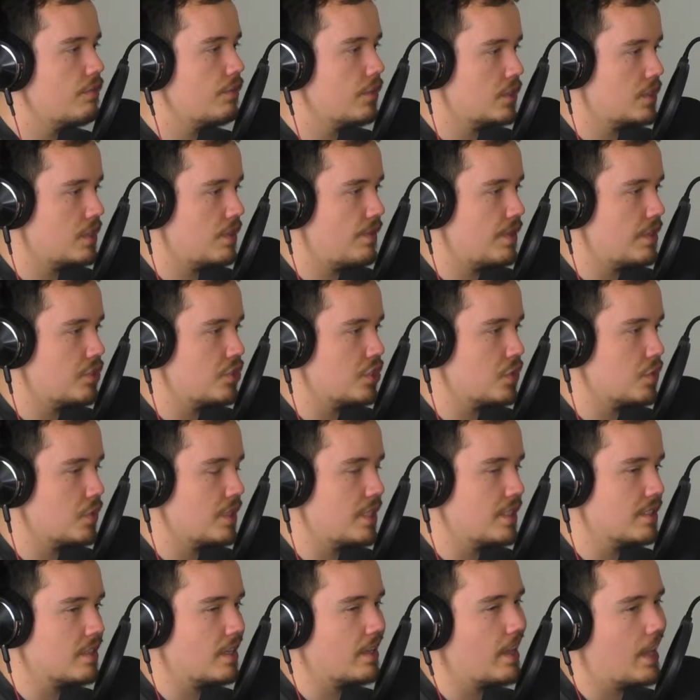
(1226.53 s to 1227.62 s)
First Avengers where
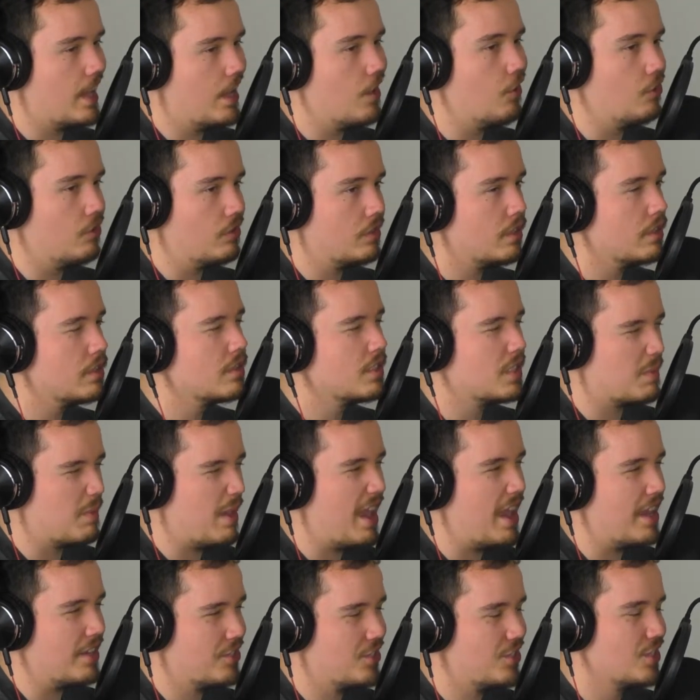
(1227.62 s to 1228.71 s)
he's like, "Hey Hulk,
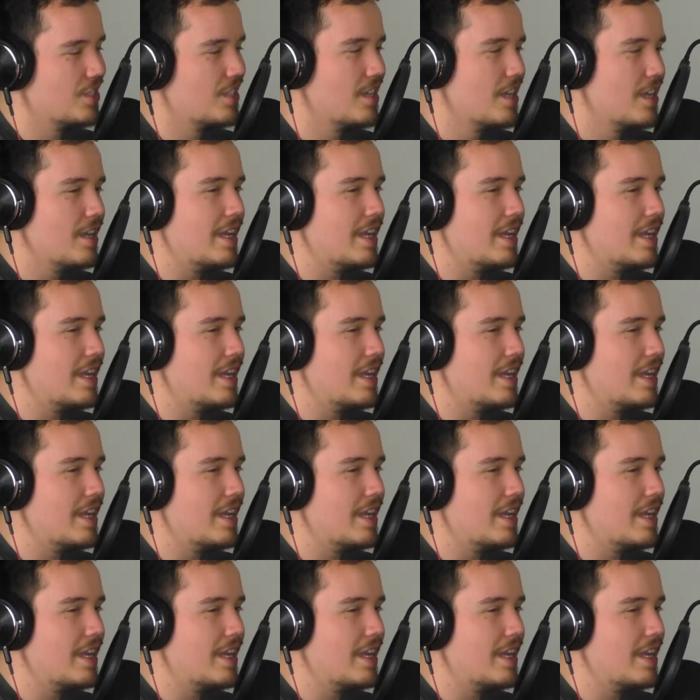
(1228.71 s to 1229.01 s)
smash."